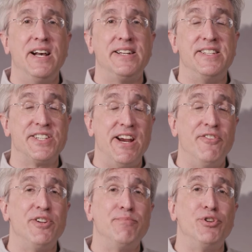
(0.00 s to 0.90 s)

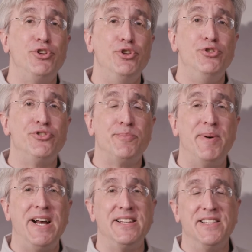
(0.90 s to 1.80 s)
discovered and produced
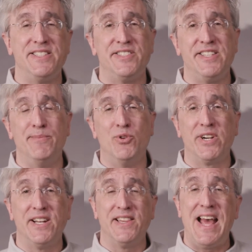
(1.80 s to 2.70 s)
by Glenn
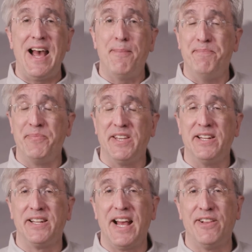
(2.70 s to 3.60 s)
Seaborg at a lab
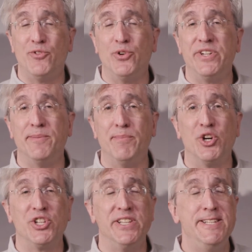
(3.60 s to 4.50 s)
in California at
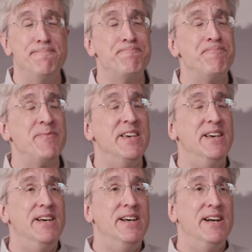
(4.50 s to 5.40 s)
Berkeley.
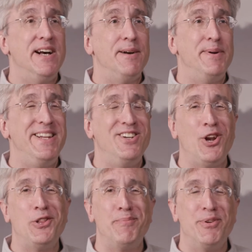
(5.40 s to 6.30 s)
But he could
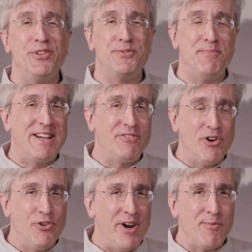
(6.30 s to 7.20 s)
only produce
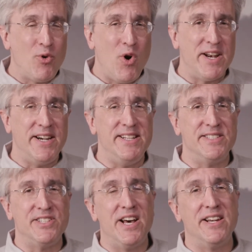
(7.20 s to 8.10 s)
microgram
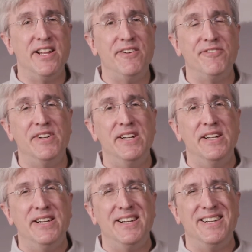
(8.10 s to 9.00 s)
quantities, not enough
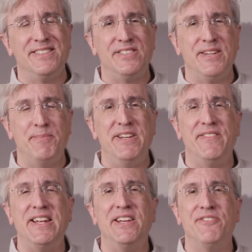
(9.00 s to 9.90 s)
to be of
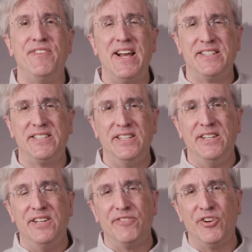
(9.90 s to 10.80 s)
any effect
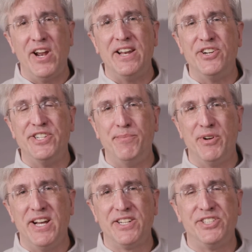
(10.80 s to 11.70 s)
for energy
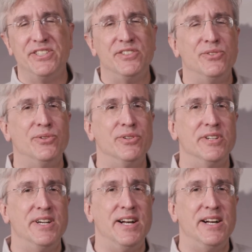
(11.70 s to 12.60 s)
production
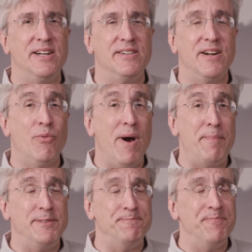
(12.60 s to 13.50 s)
or a
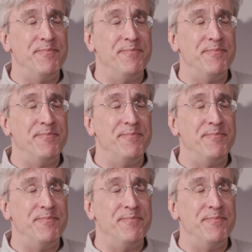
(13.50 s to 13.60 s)
weapon.